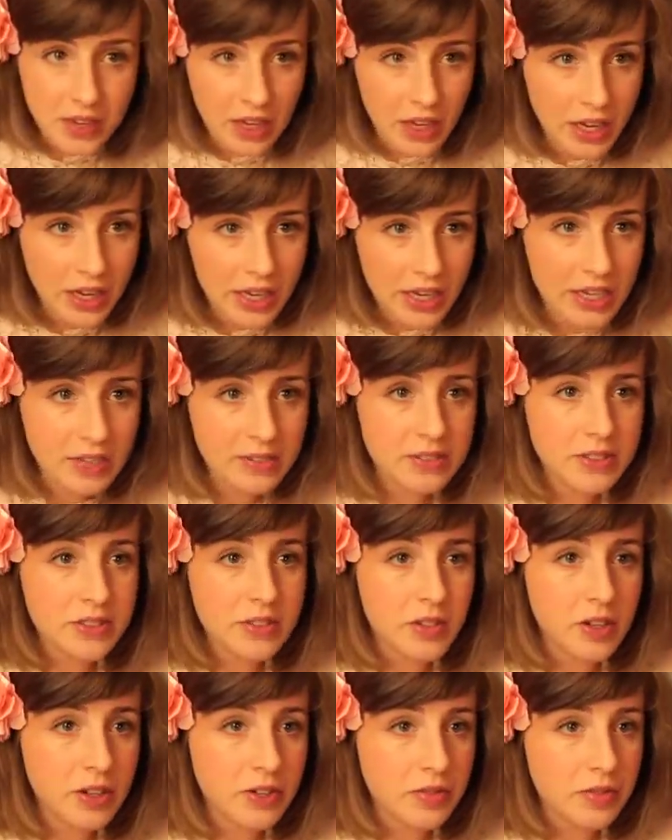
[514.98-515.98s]
and it gives
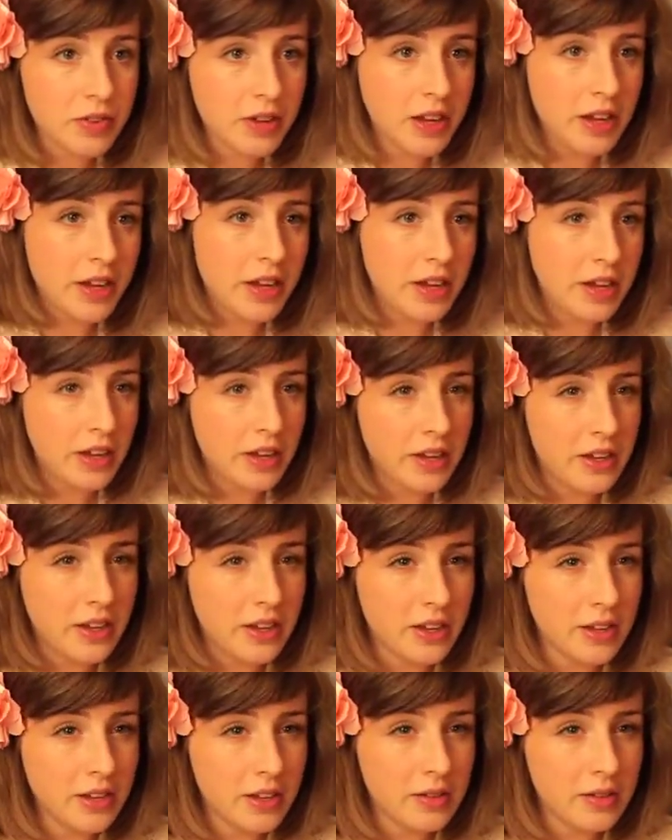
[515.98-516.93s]
sort of a